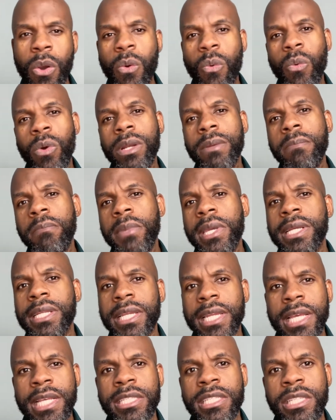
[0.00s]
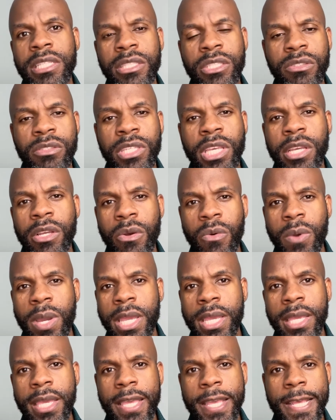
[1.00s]
One big lesson to take
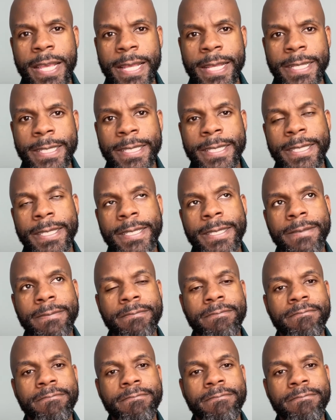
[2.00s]
away is,